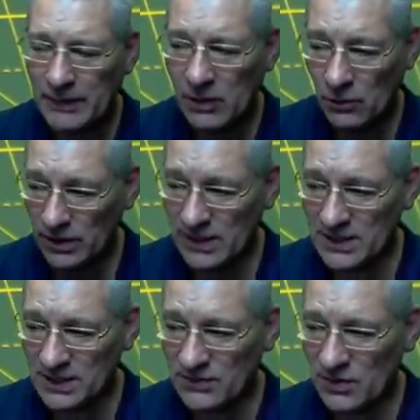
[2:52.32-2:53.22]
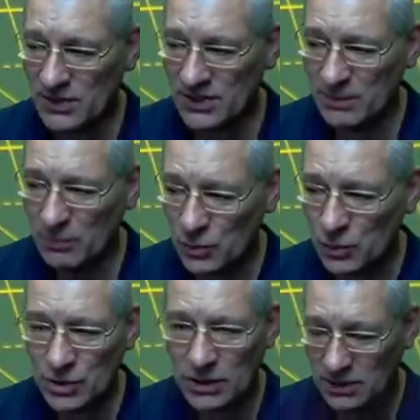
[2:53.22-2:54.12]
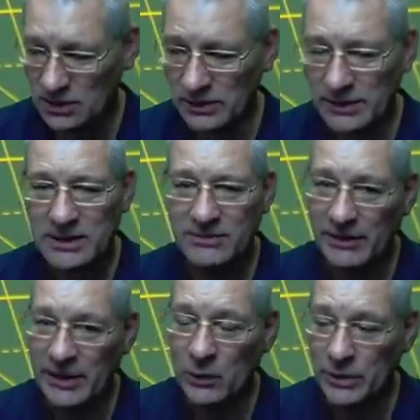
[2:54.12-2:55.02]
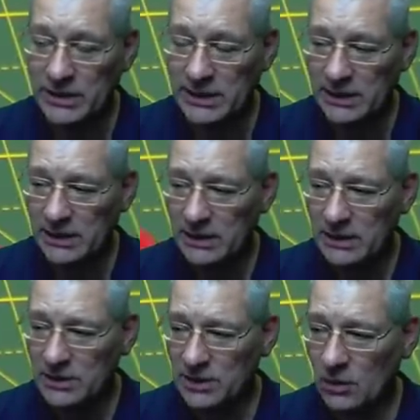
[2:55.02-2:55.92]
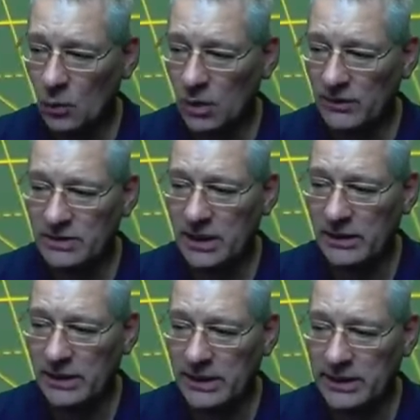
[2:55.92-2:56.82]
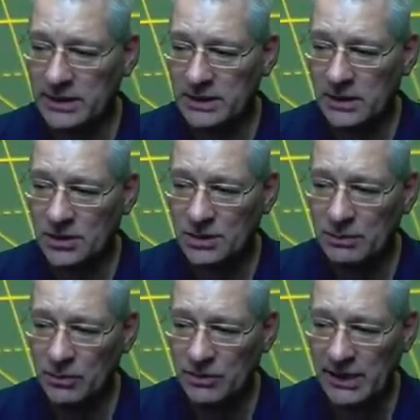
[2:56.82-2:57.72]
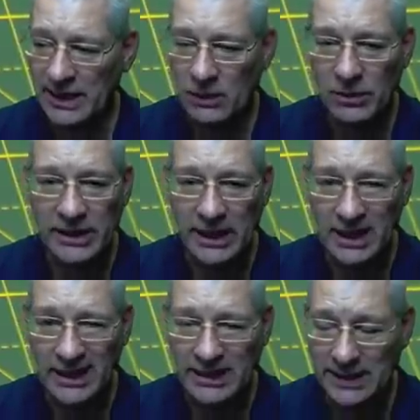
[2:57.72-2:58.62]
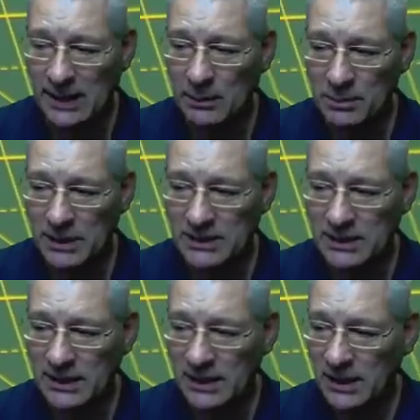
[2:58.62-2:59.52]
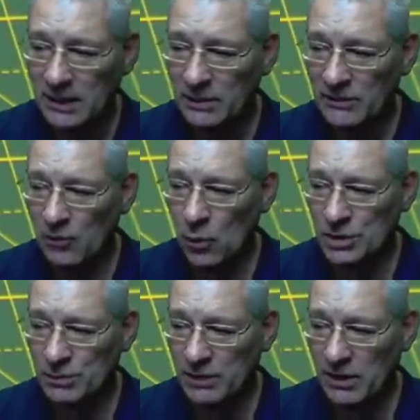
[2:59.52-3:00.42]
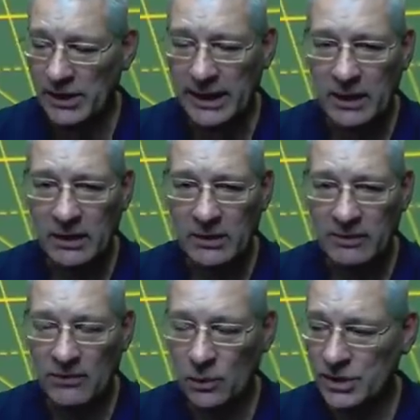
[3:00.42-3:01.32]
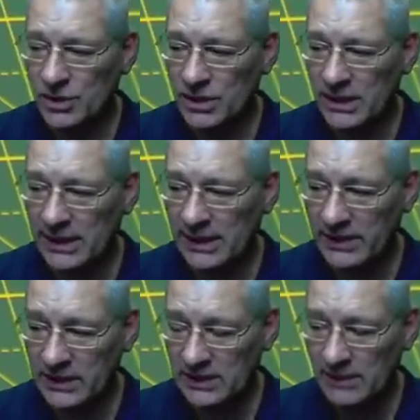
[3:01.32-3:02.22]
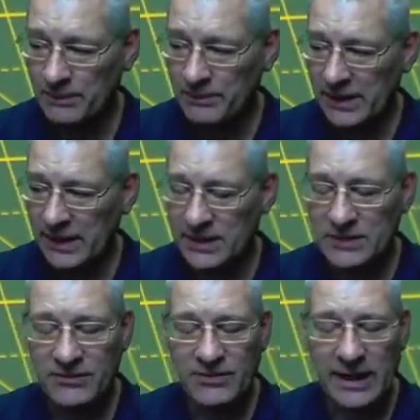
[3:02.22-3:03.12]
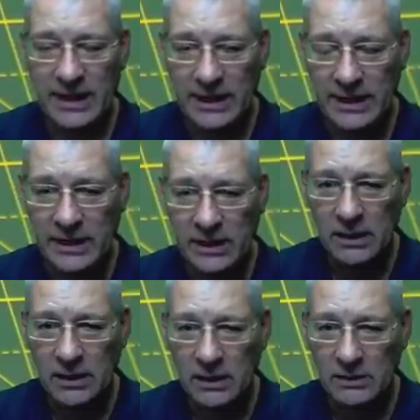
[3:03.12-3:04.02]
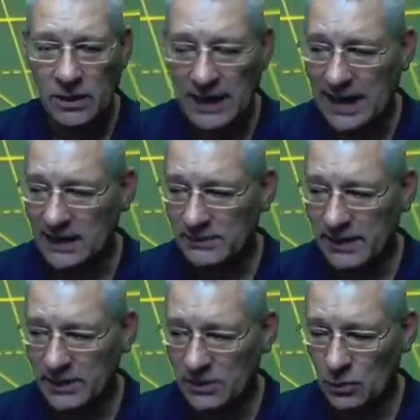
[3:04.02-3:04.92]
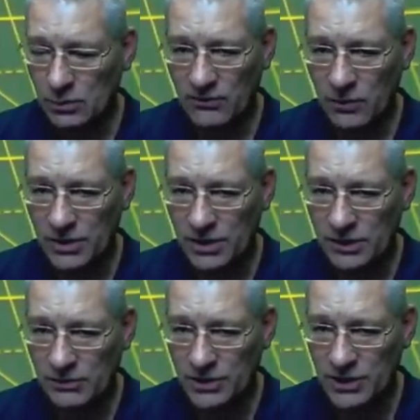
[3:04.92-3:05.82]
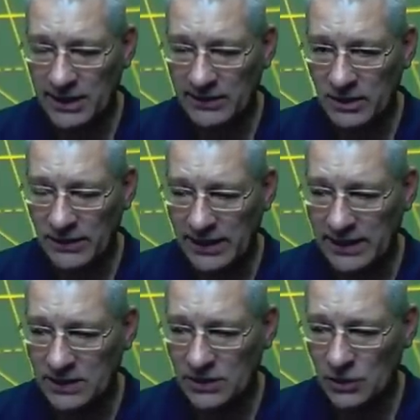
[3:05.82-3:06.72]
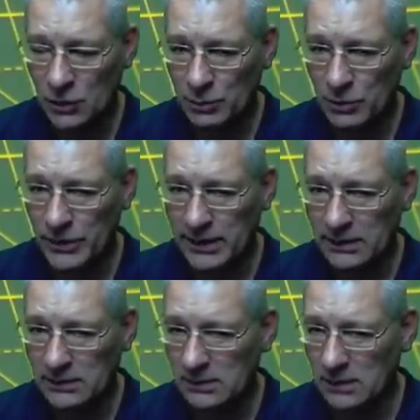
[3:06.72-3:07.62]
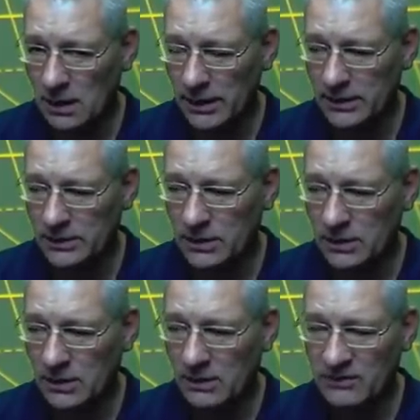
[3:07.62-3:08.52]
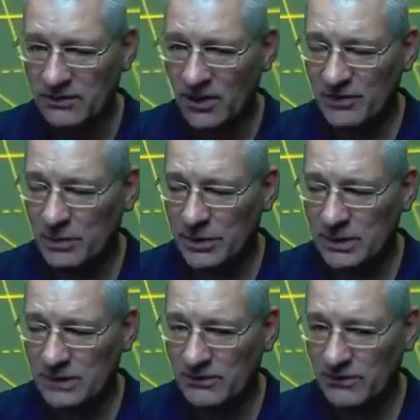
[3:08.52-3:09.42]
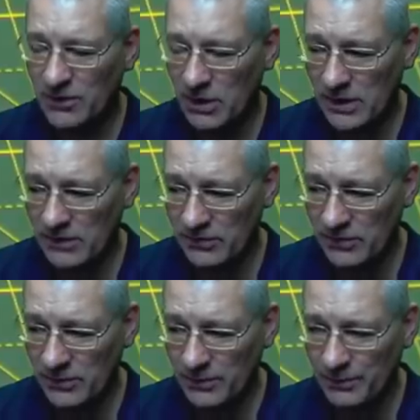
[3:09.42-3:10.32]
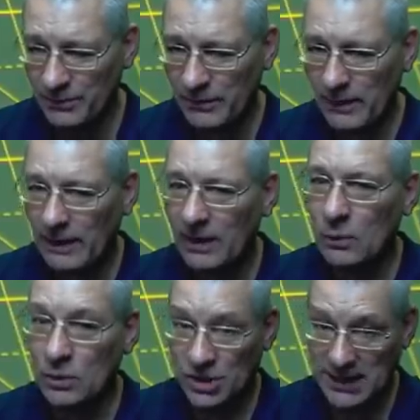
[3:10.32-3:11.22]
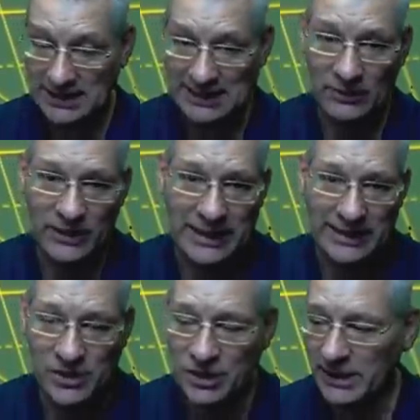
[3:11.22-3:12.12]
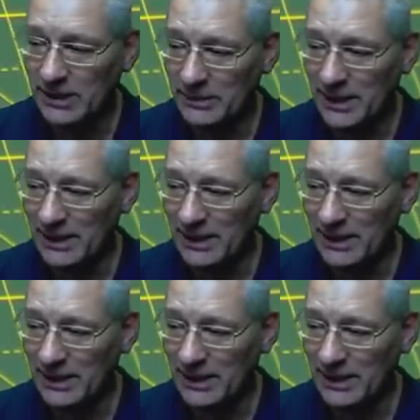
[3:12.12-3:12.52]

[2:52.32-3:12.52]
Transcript: Or at least as far as this module is concerned, it's very noisy. So all I've done is uh, smoothed it out on here, cleaned it up basically, before supplying the voltage to here. Now this is fairly uh, relaxed about the sort of voltage it receives. I think it's 2.9 to 5.5 We'll check that on the data sheet in a minute,